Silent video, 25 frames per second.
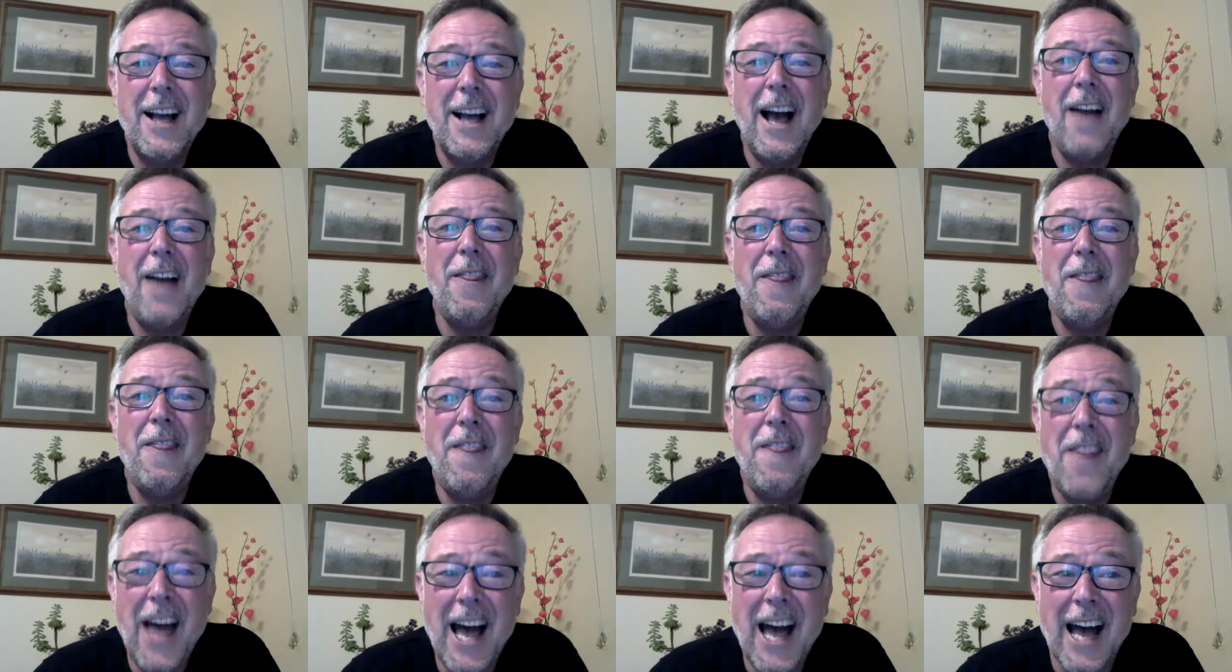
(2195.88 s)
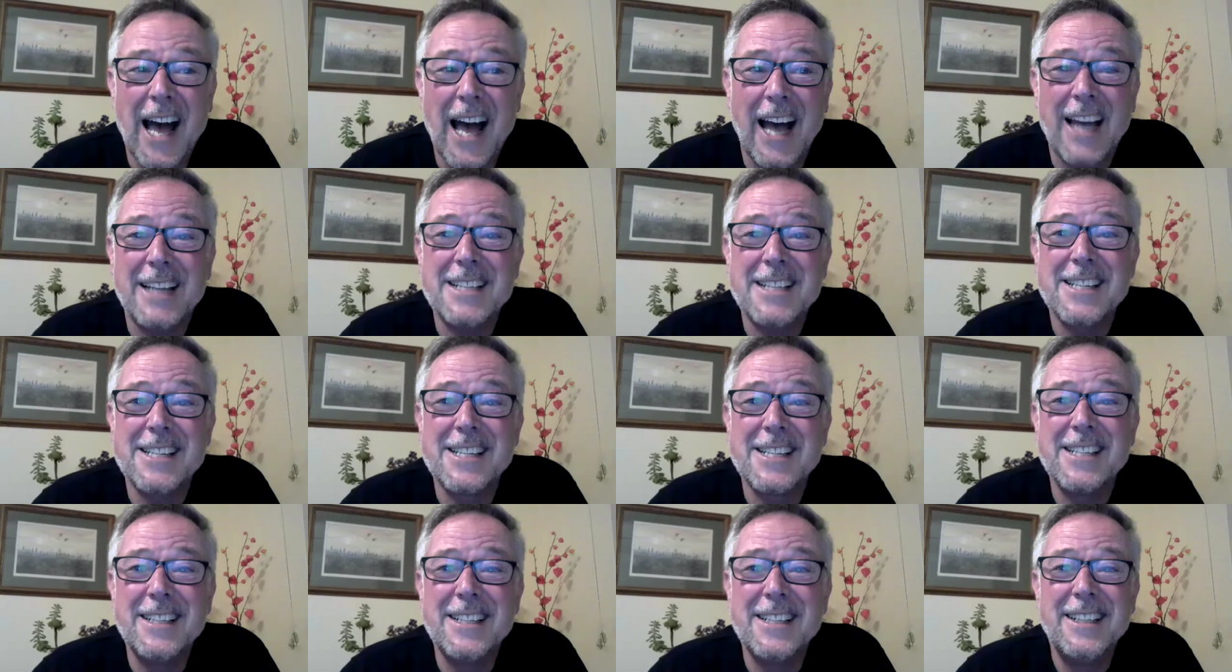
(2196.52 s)
And
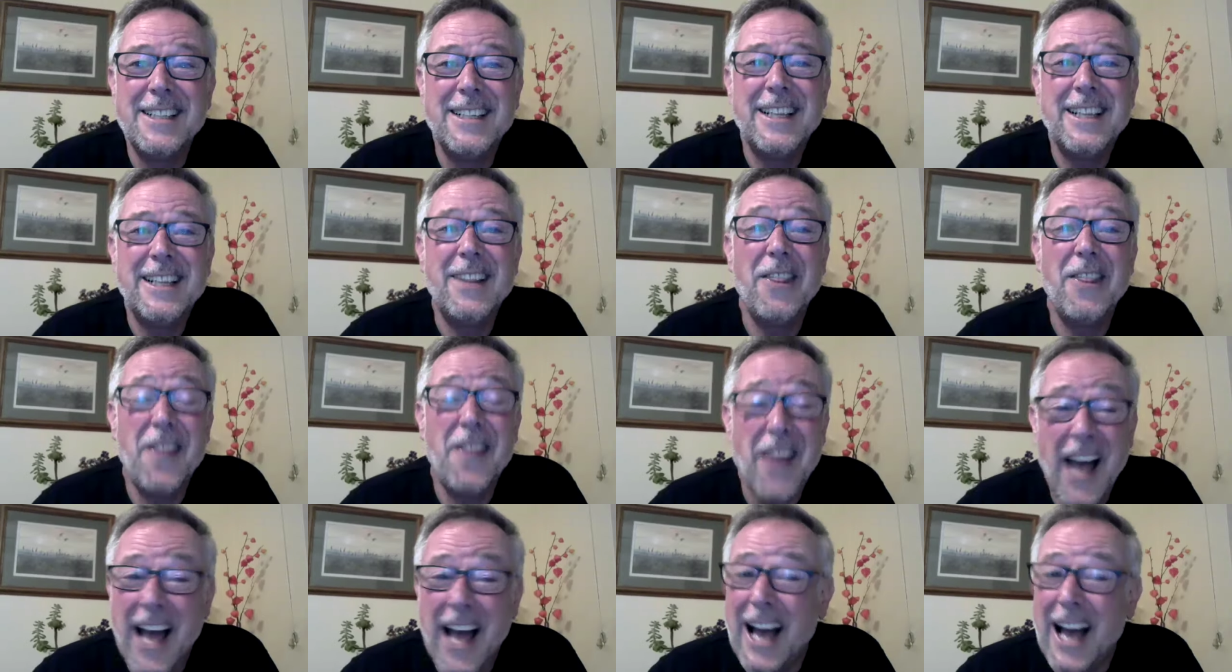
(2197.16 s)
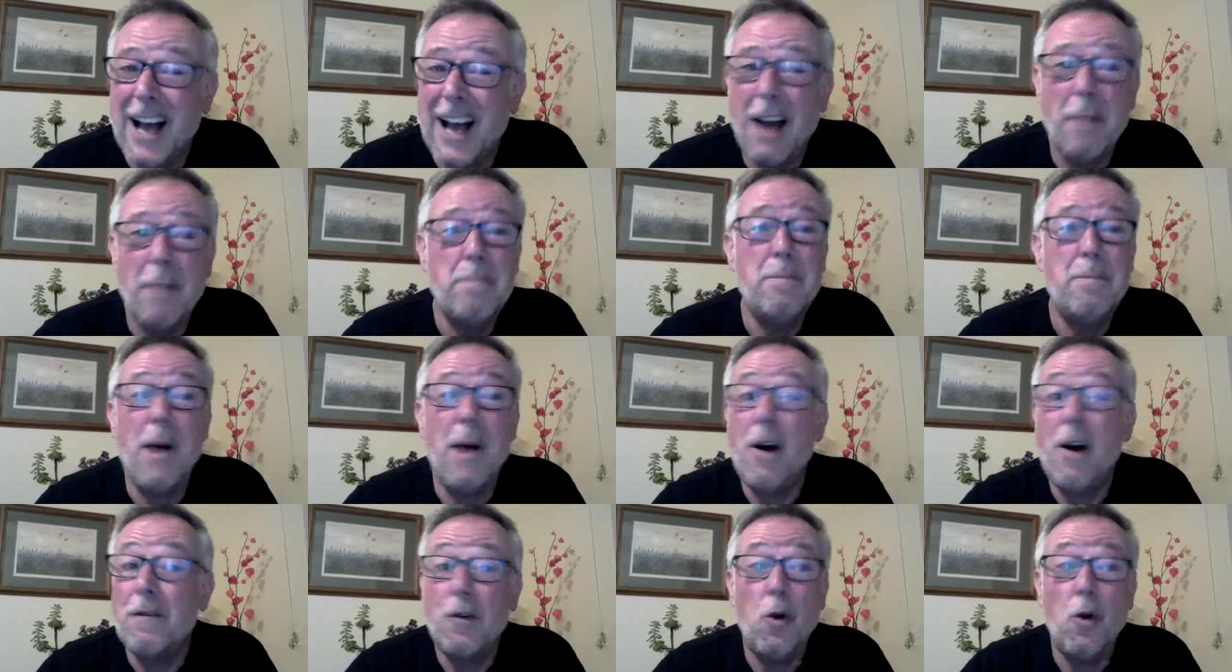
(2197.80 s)
that
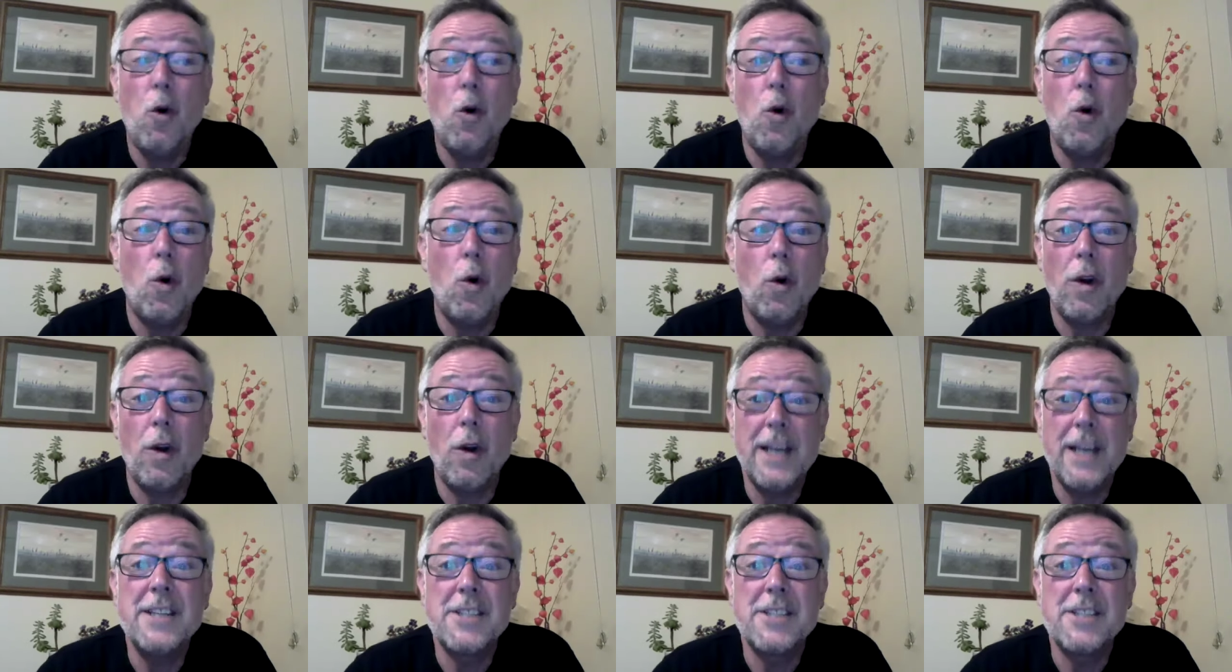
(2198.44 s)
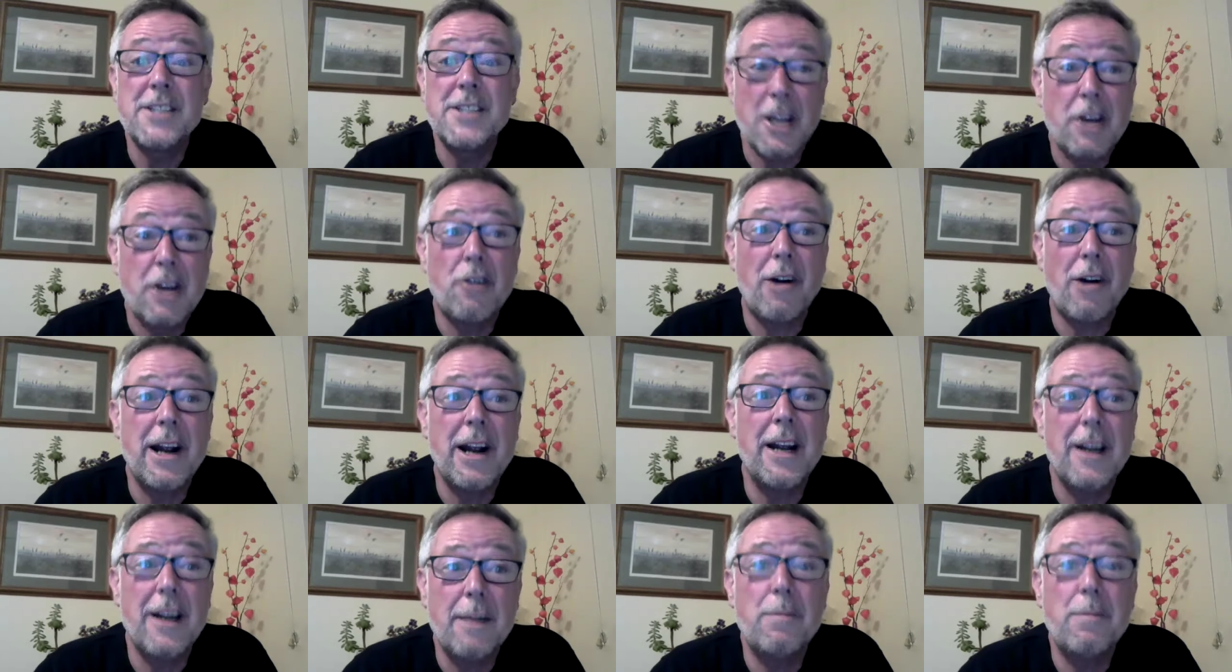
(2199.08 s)
above all is the
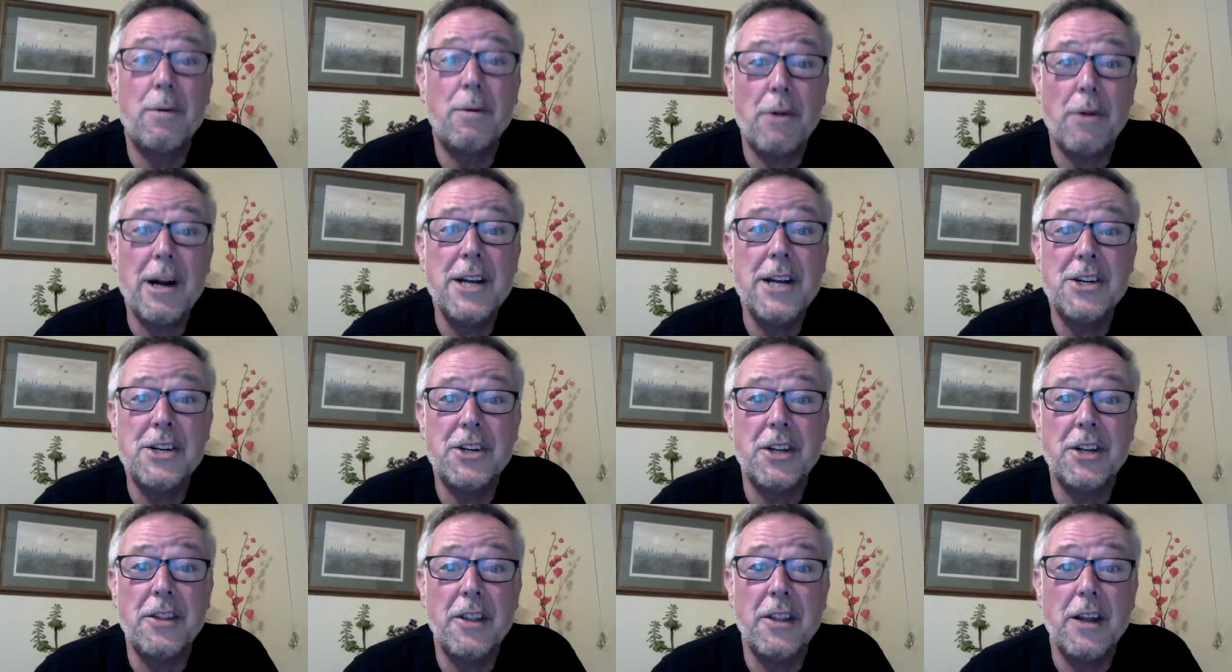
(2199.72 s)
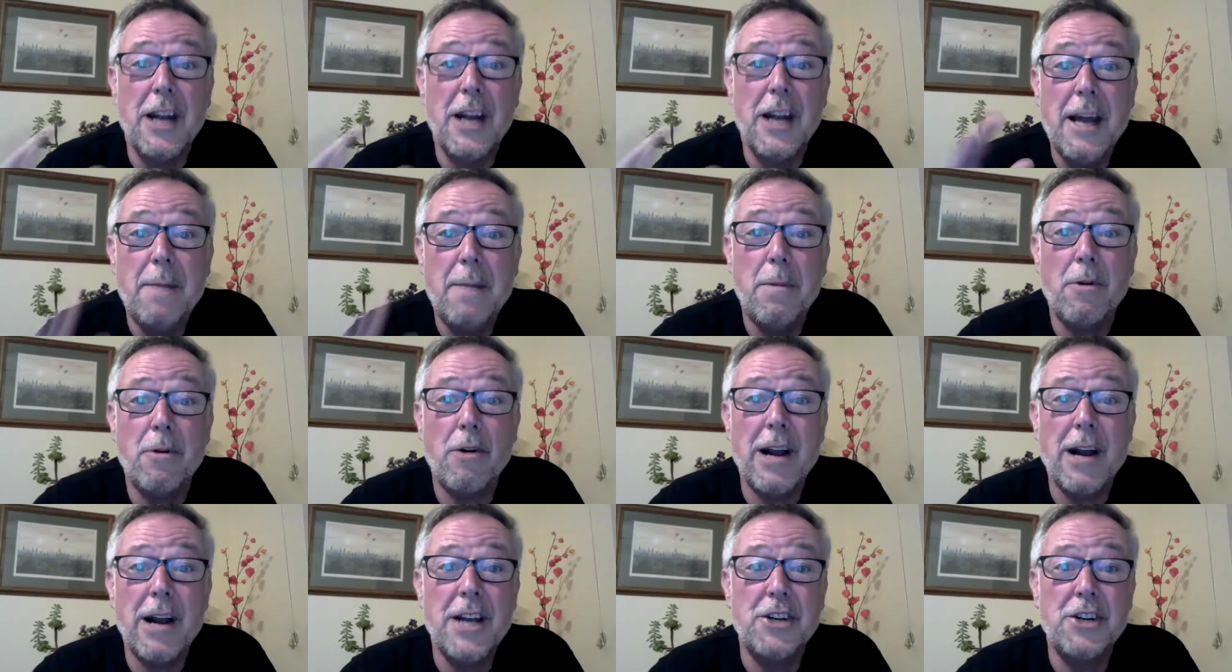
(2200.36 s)
great liberation. The
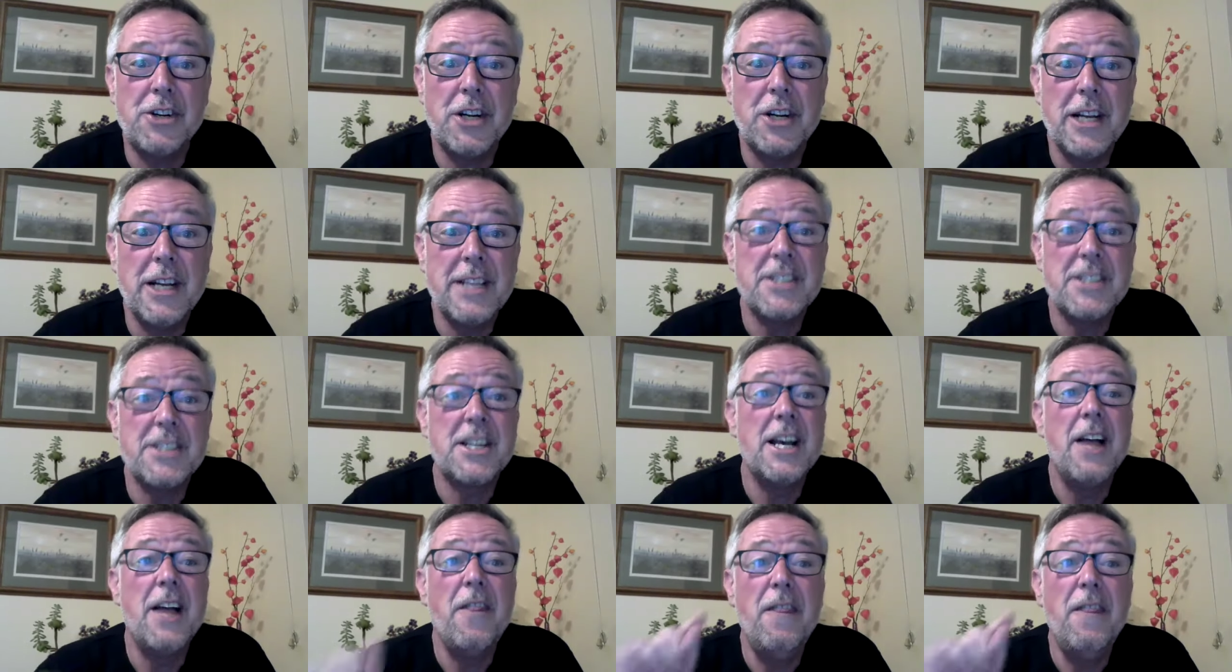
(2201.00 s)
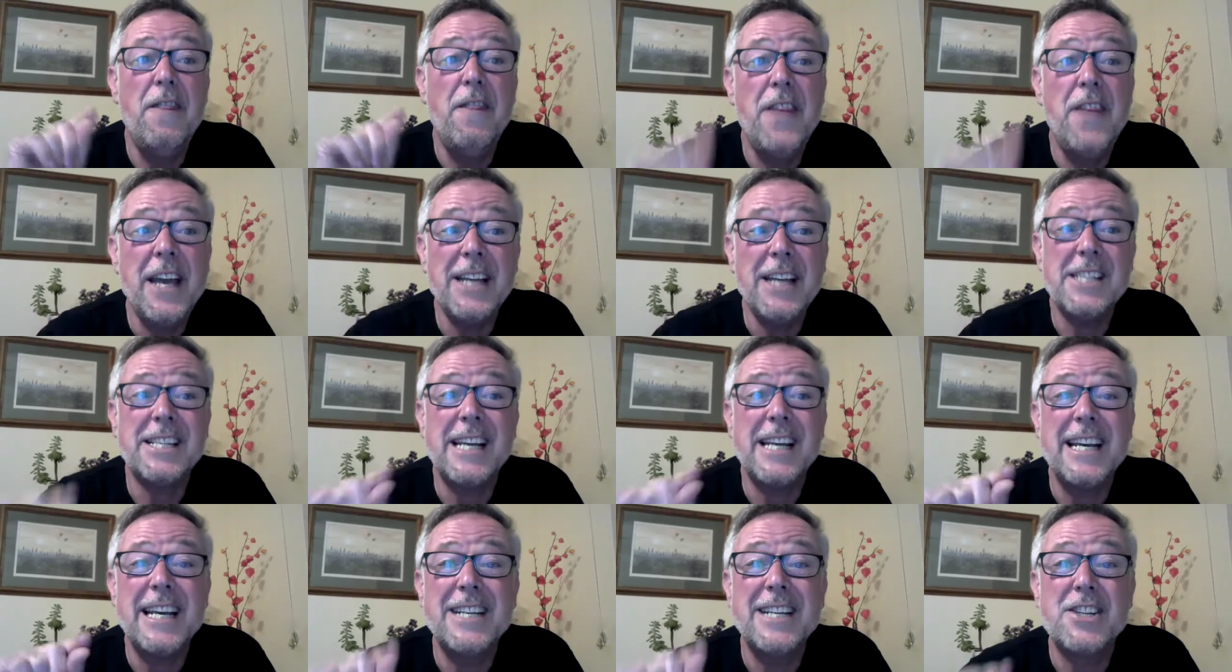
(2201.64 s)
liberation is
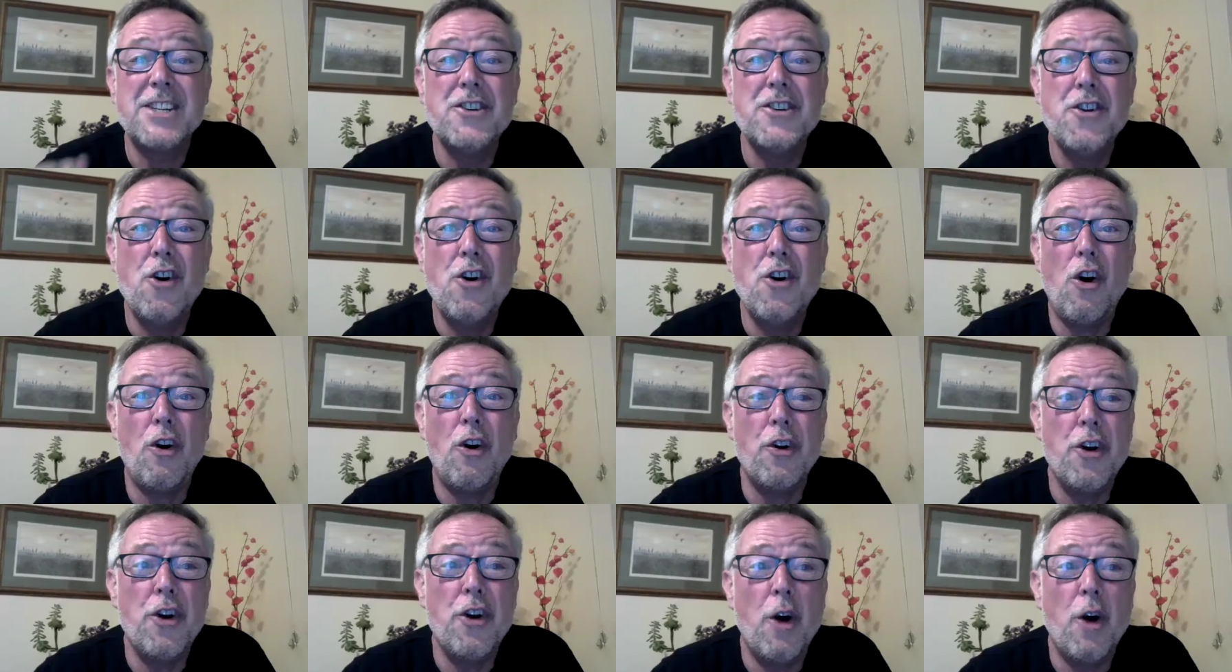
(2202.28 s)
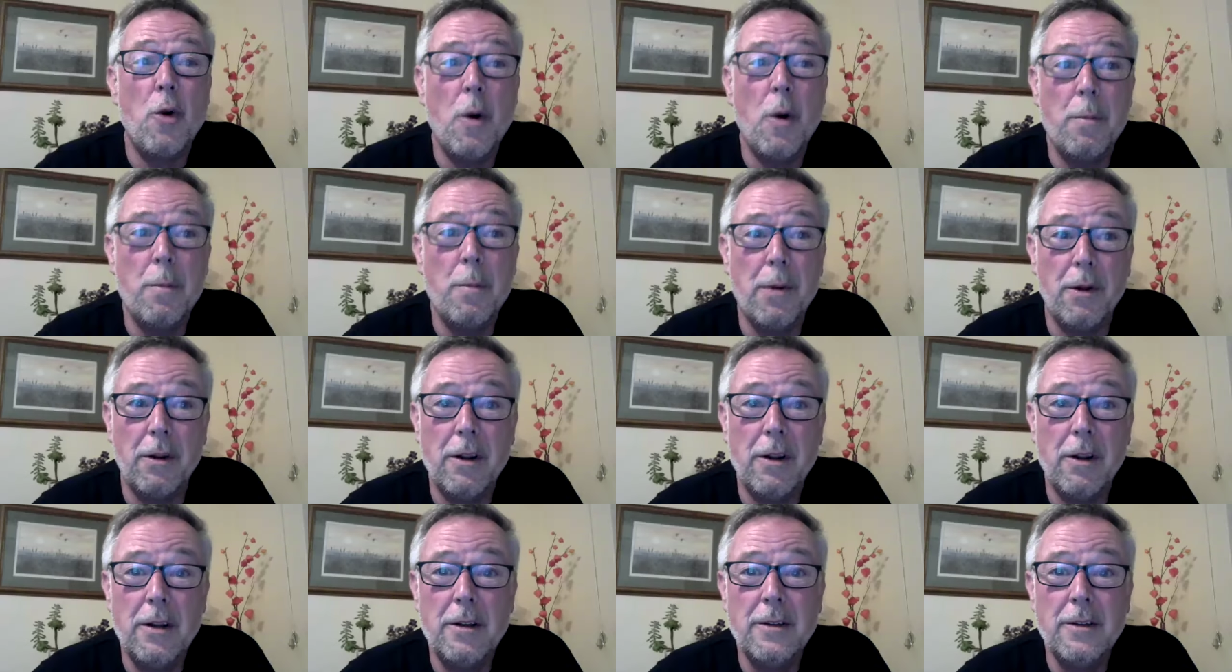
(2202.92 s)
this is not
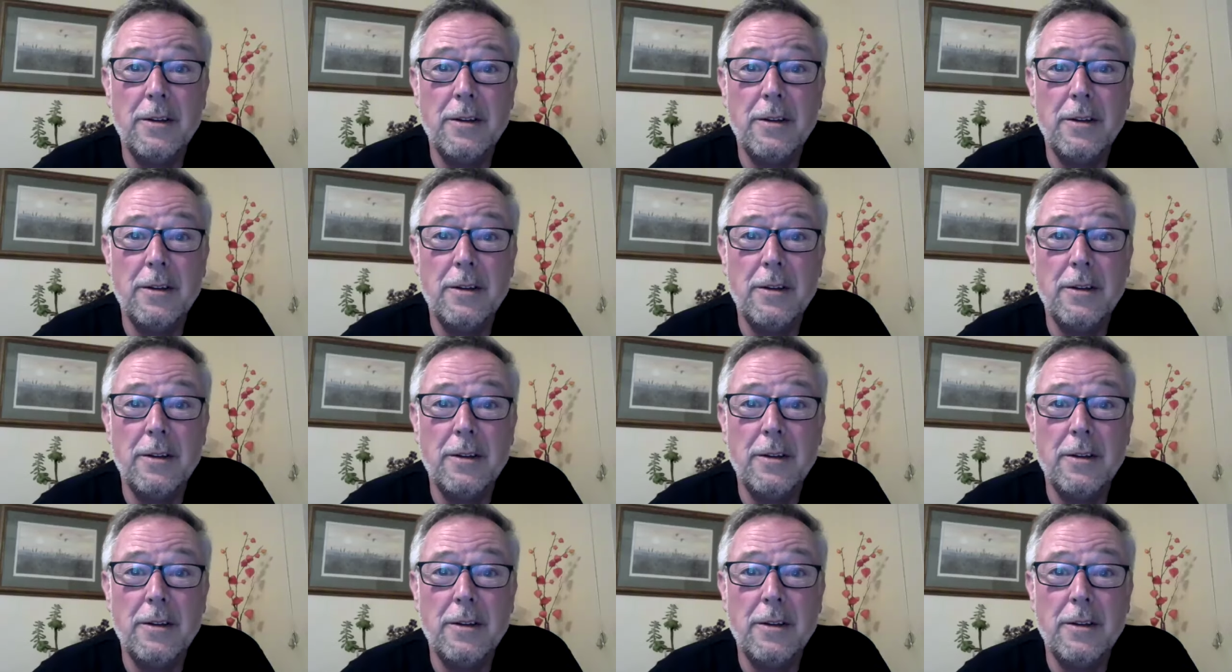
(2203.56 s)
knowable.